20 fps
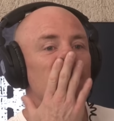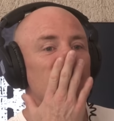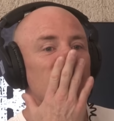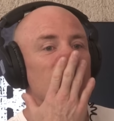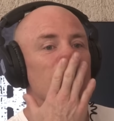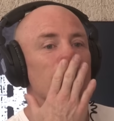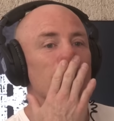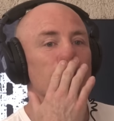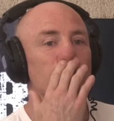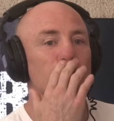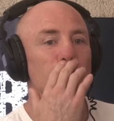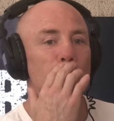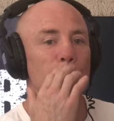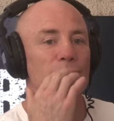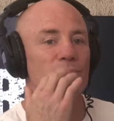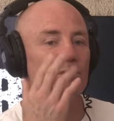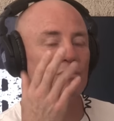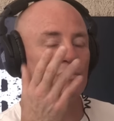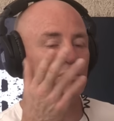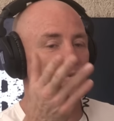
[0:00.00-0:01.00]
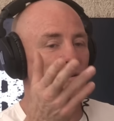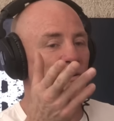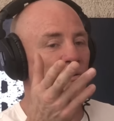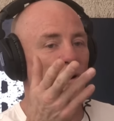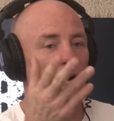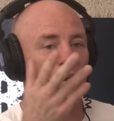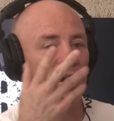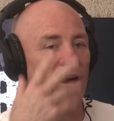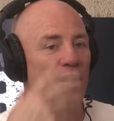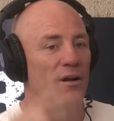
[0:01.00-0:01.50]
Uh,
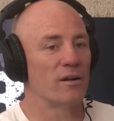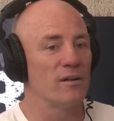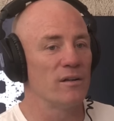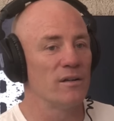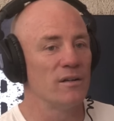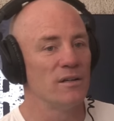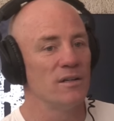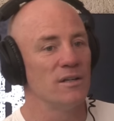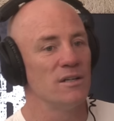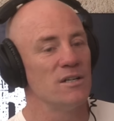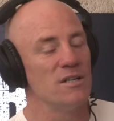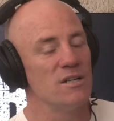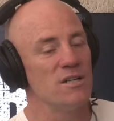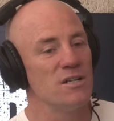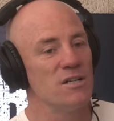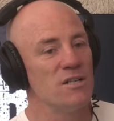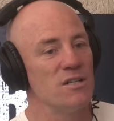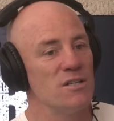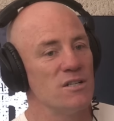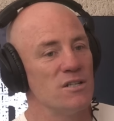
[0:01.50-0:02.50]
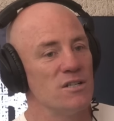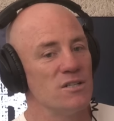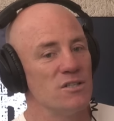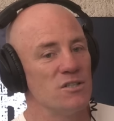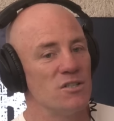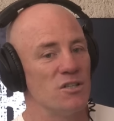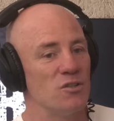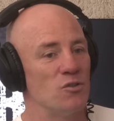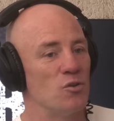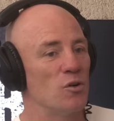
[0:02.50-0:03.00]
your Honour,
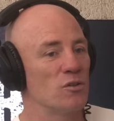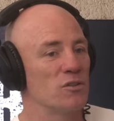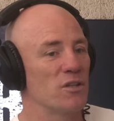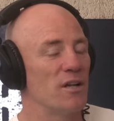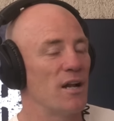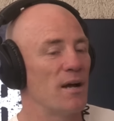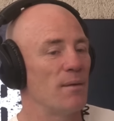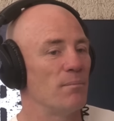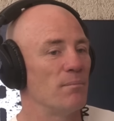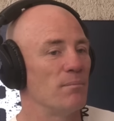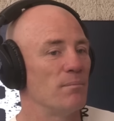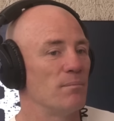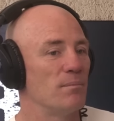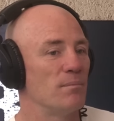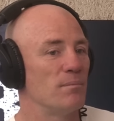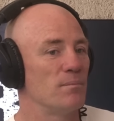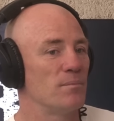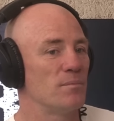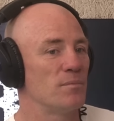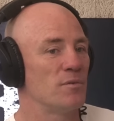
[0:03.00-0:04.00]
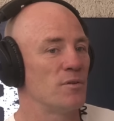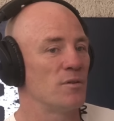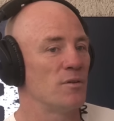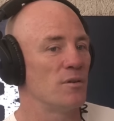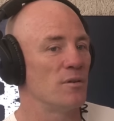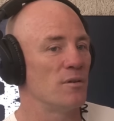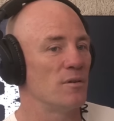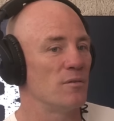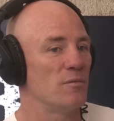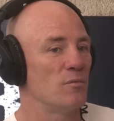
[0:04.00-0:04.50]
she talked to
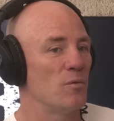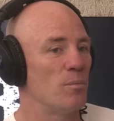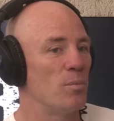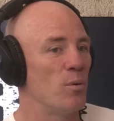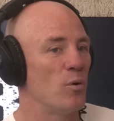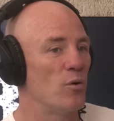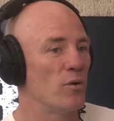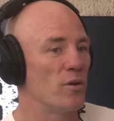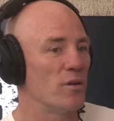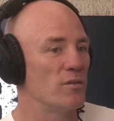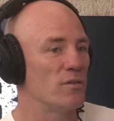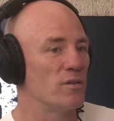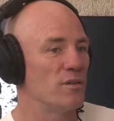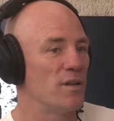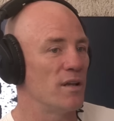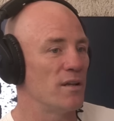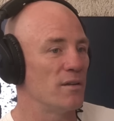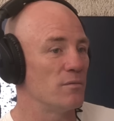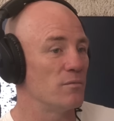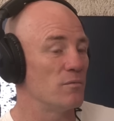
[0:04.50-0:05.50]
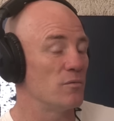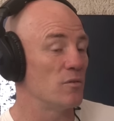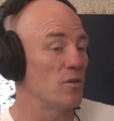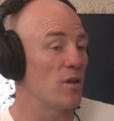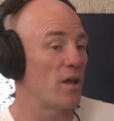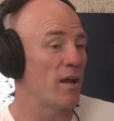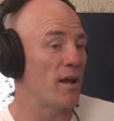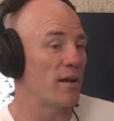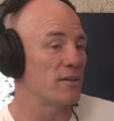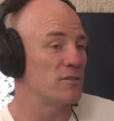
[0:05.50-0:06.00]
the reporters and
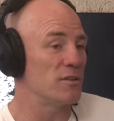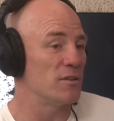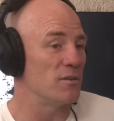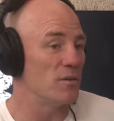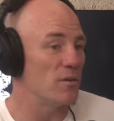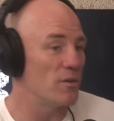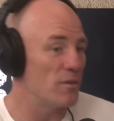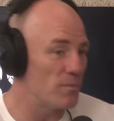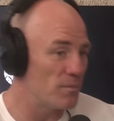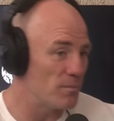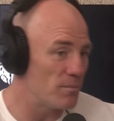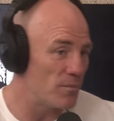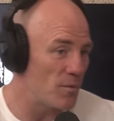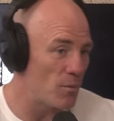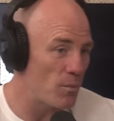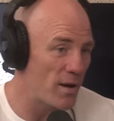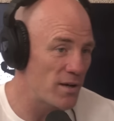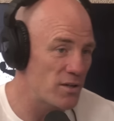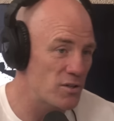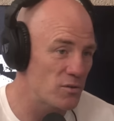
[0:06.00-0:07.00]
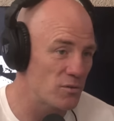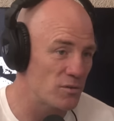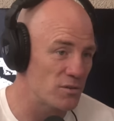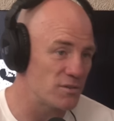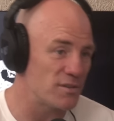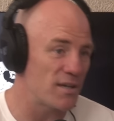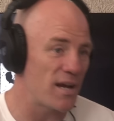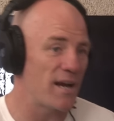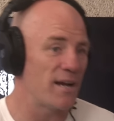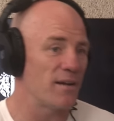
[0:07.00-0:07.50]
actually the way she
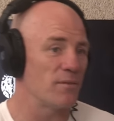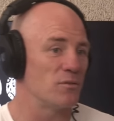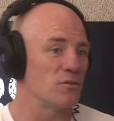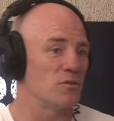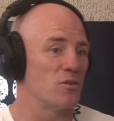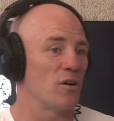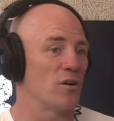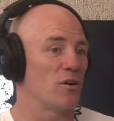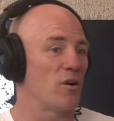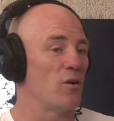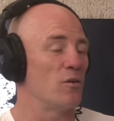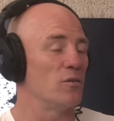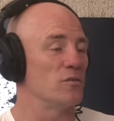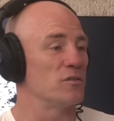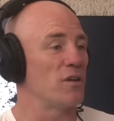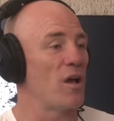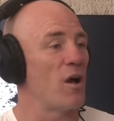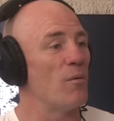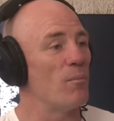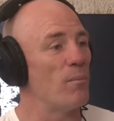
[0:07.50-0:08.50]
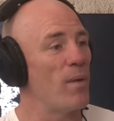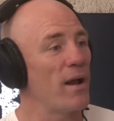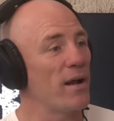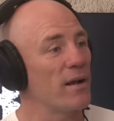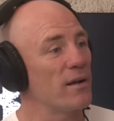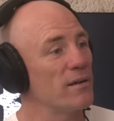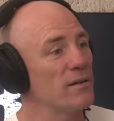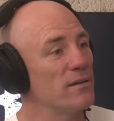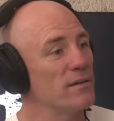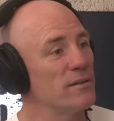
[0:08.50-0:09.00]
was saying it was like I was going back
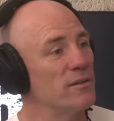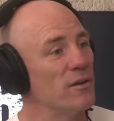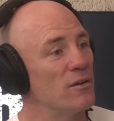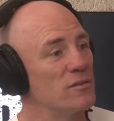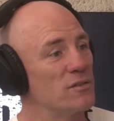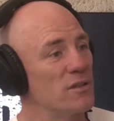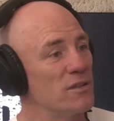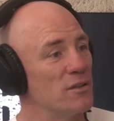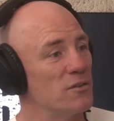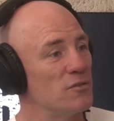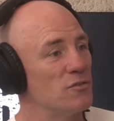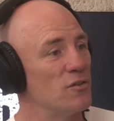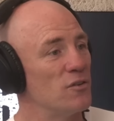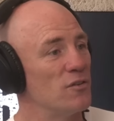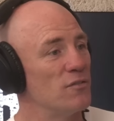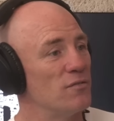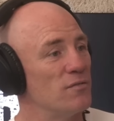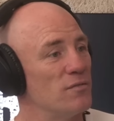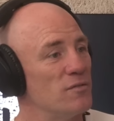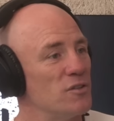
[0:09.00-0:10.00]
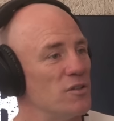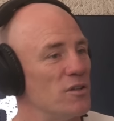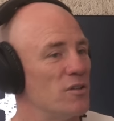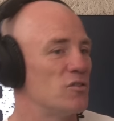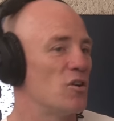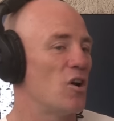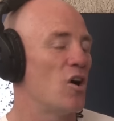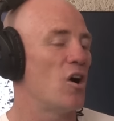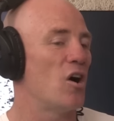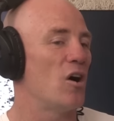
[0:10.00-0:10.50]
and I was going to serve. She
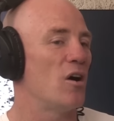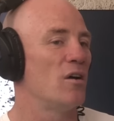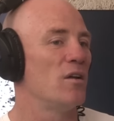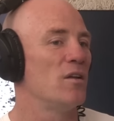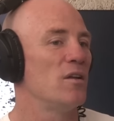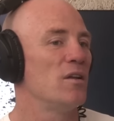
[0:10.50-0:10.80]
goes, Oh,